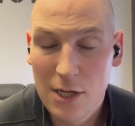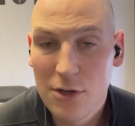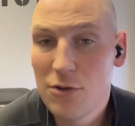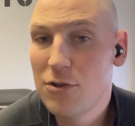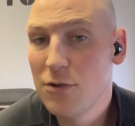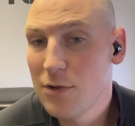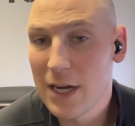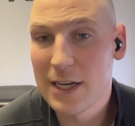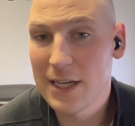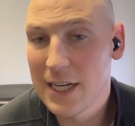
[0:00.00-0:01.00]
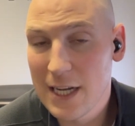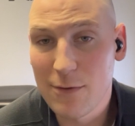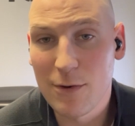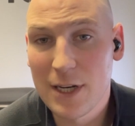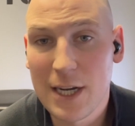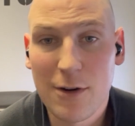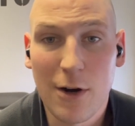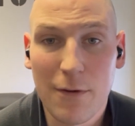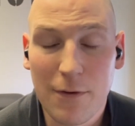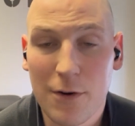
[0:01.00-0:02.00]
You do not, again, want a
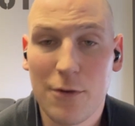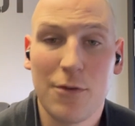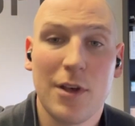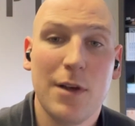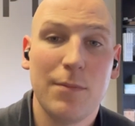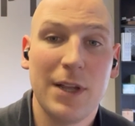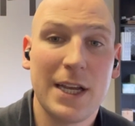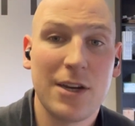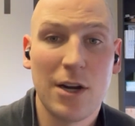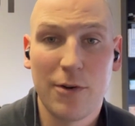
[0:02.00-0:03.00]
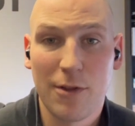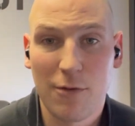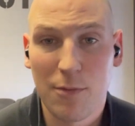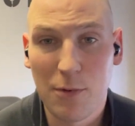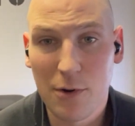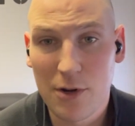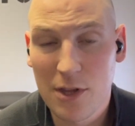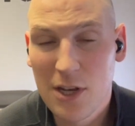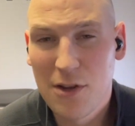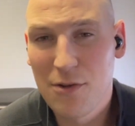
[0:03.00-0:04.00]
golfer who's playing no other
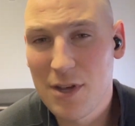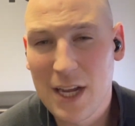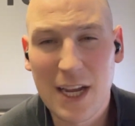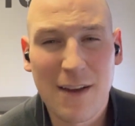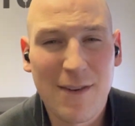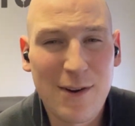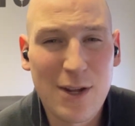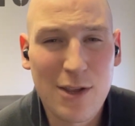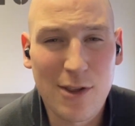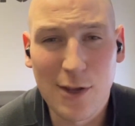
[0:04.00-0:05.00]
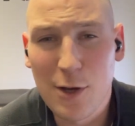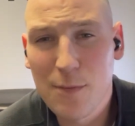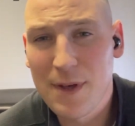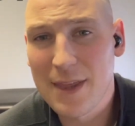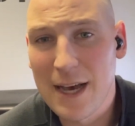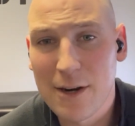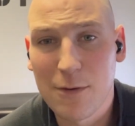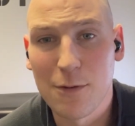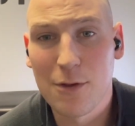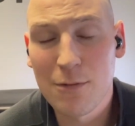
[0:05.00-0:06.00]
sports, who's taking a very slow,
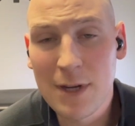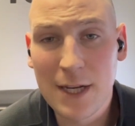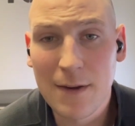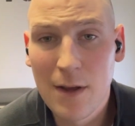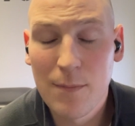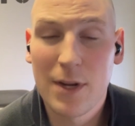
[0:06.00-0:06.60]
methodical swing,